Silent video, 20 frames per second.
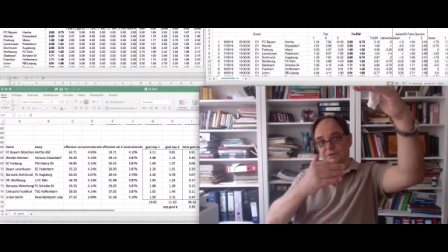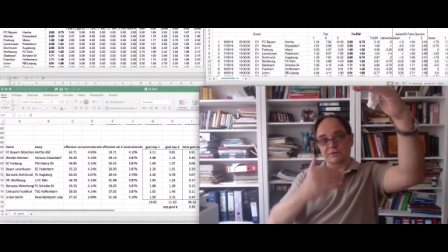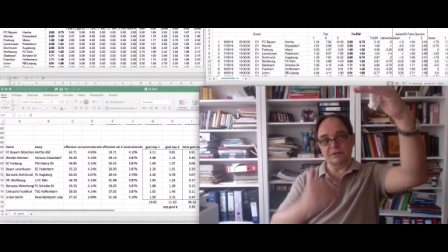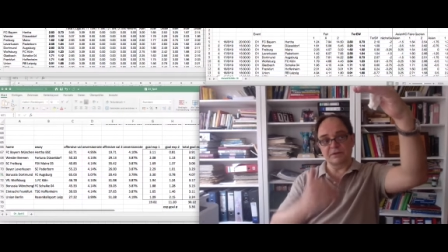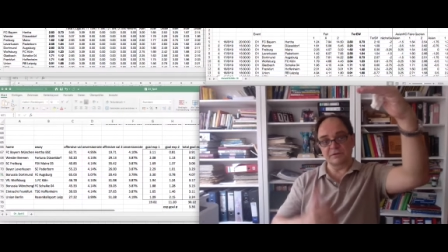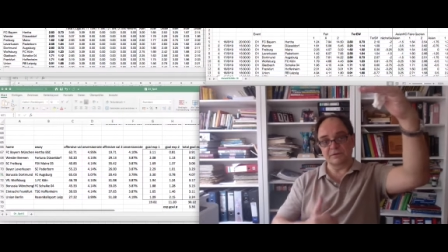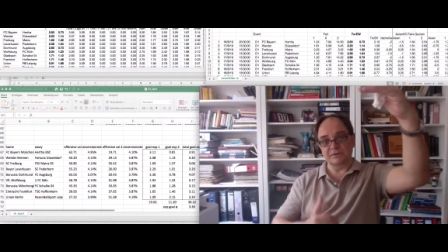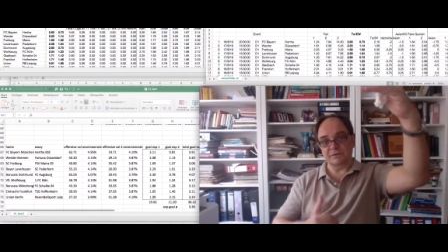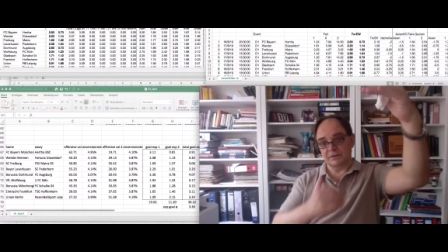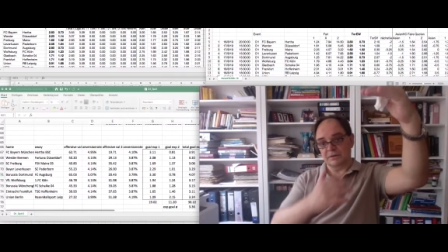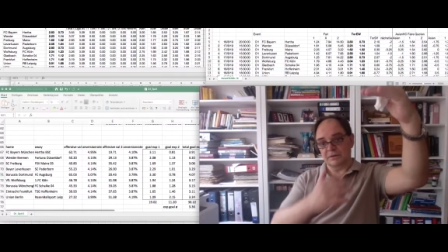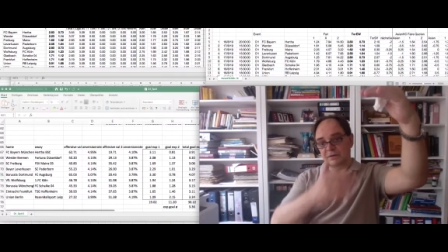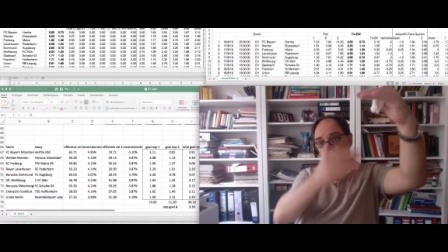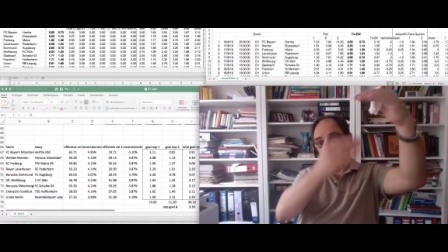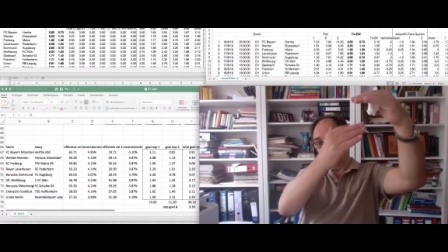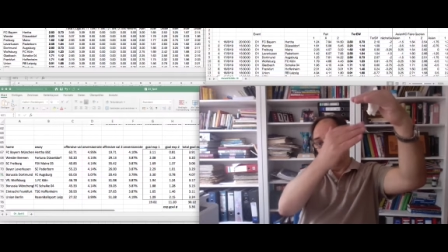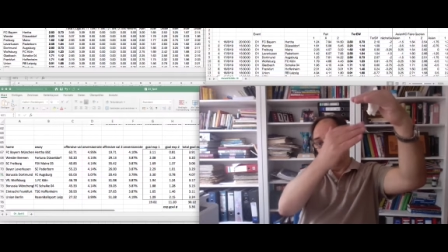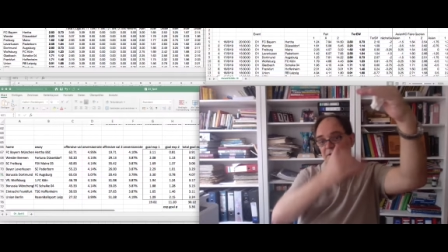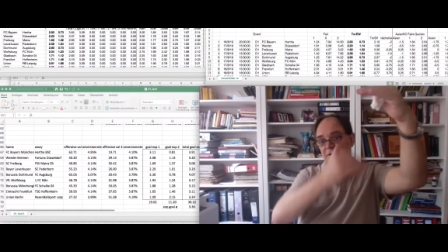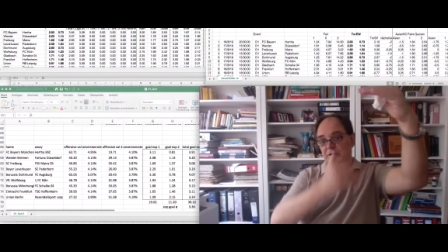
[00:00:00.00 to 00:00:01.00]
and so
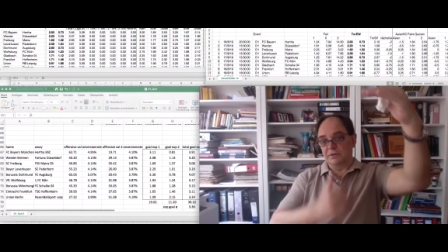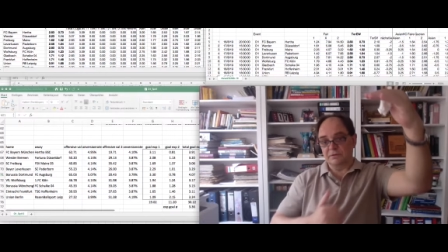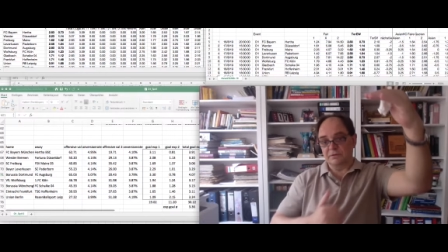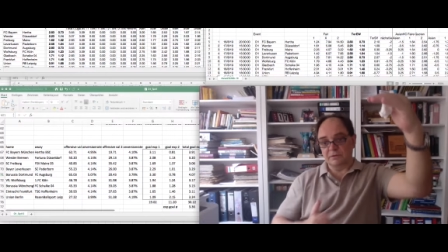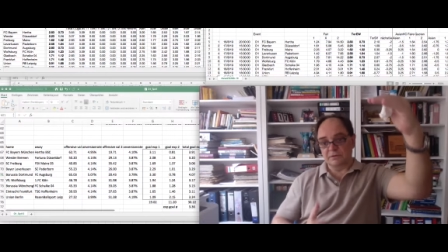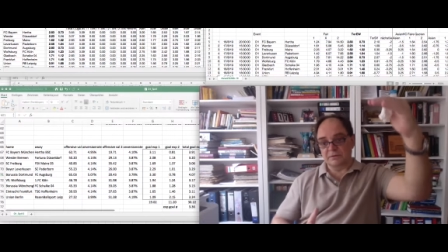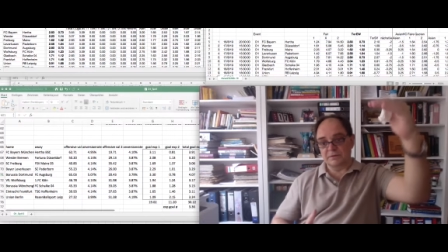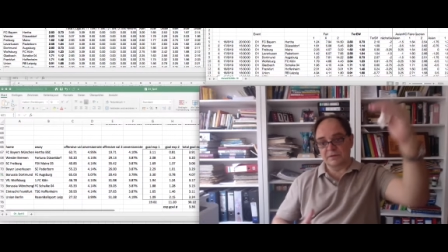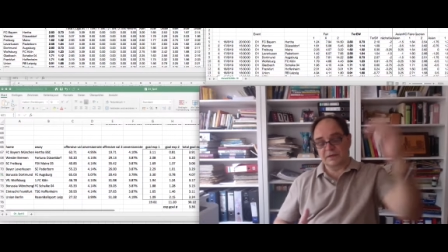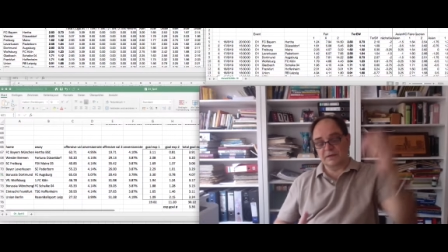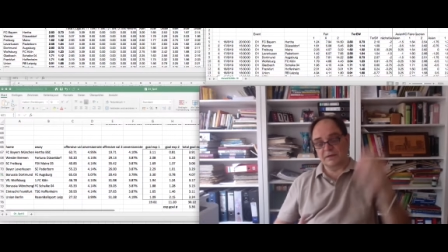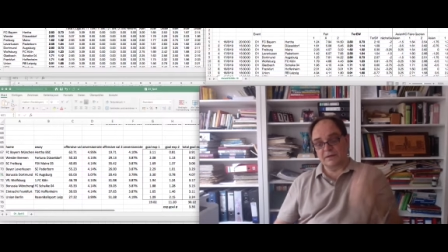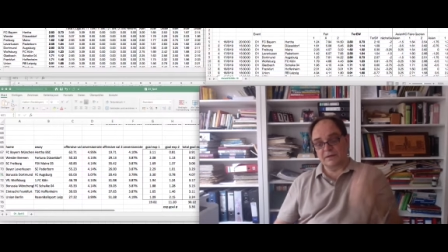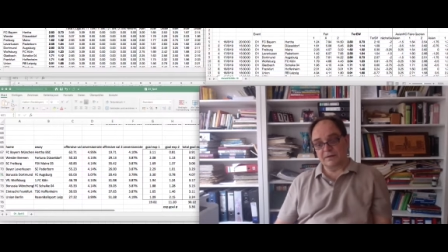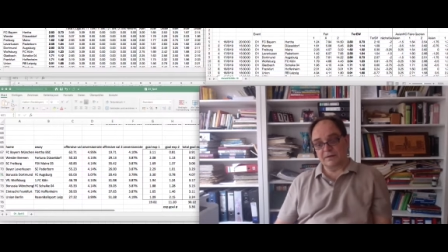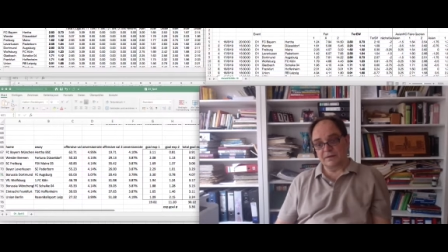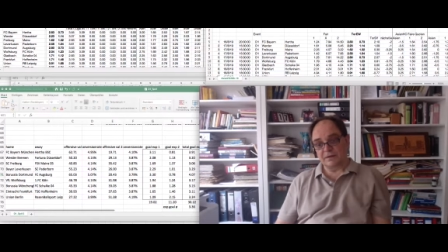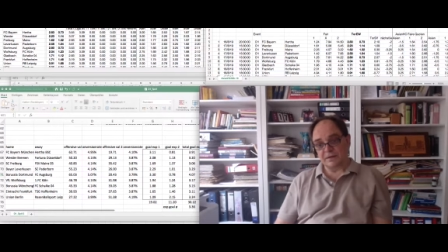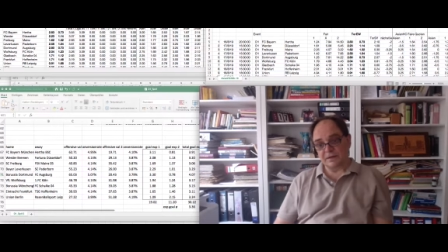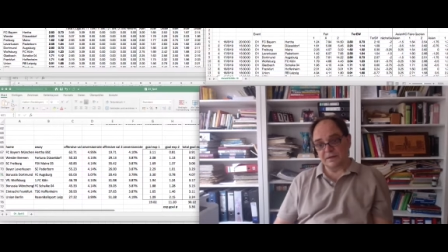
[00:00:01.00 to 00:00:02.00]
on, and
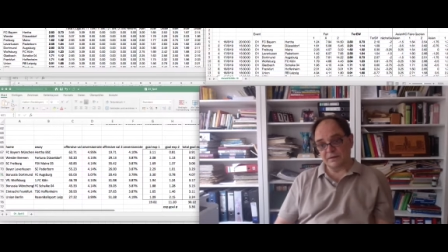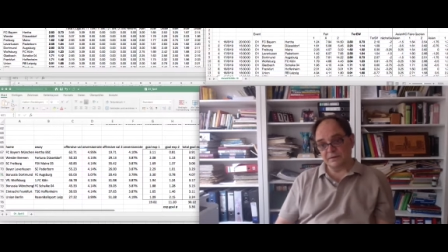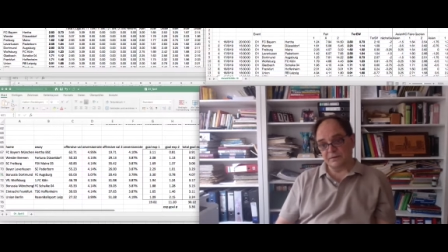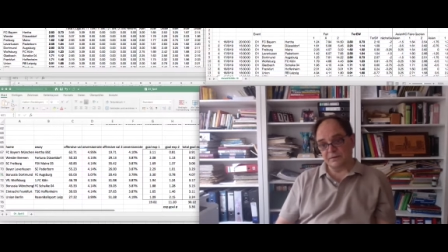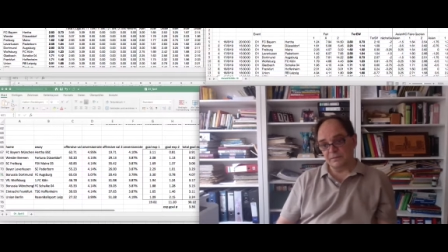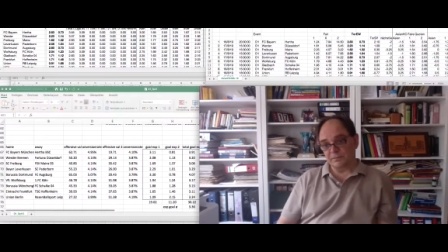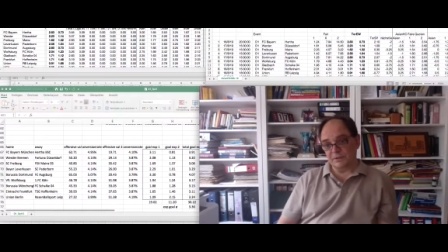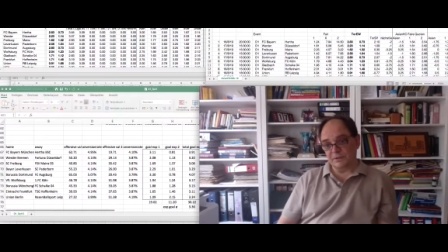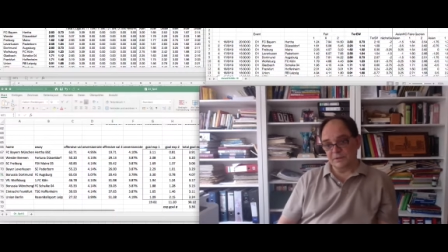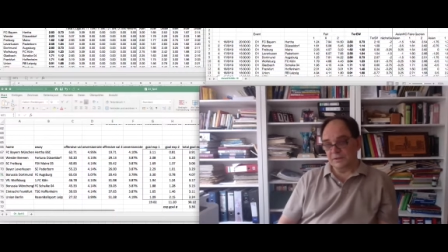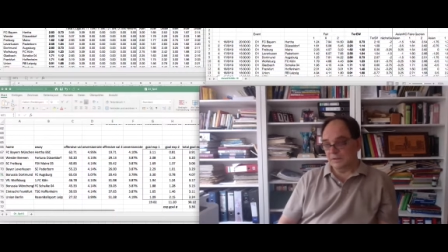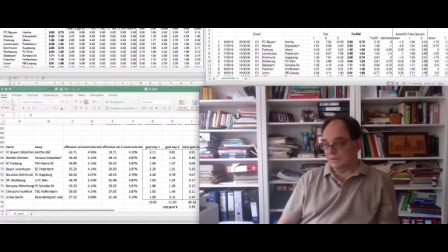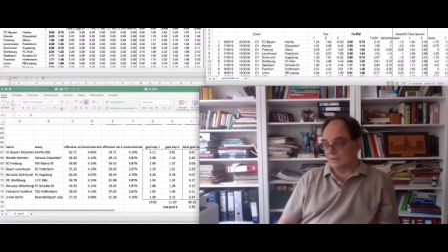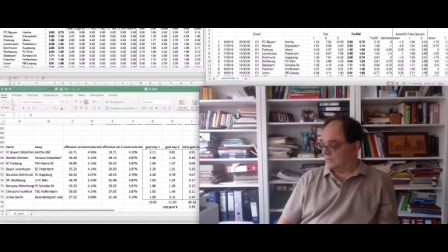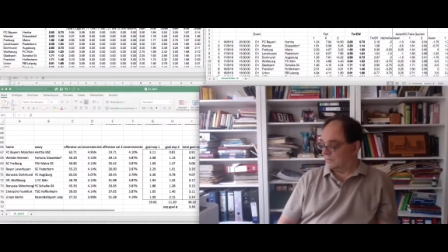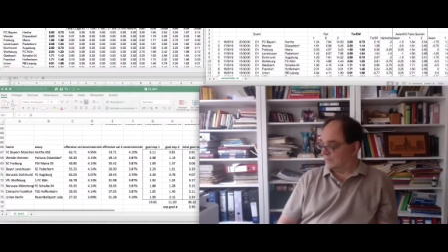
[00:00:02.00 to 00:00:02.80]
that had to be